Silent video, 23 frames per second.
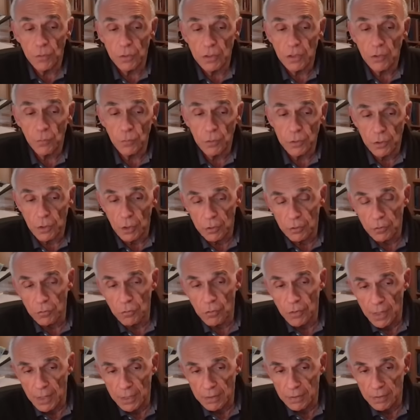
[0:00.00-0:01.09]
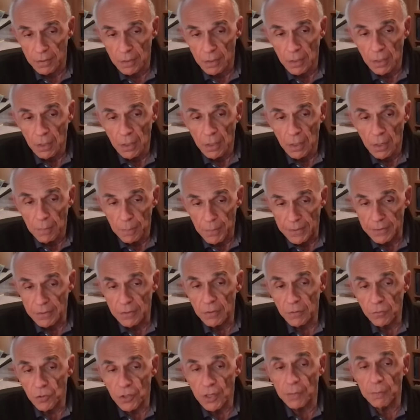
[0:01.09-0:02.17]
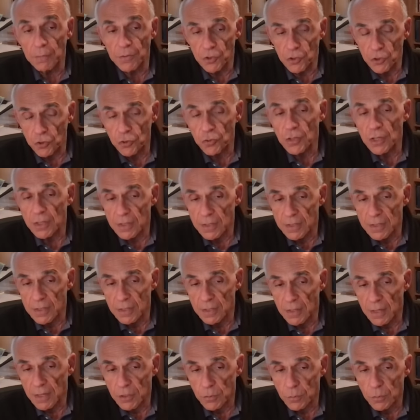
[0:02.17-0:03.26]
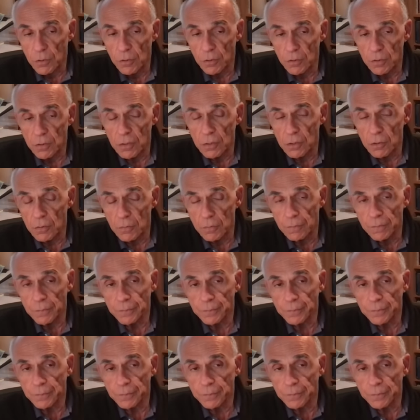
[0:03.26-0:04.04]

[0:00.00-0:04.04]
will or will not do that. But you can be sure that these attacks will continue.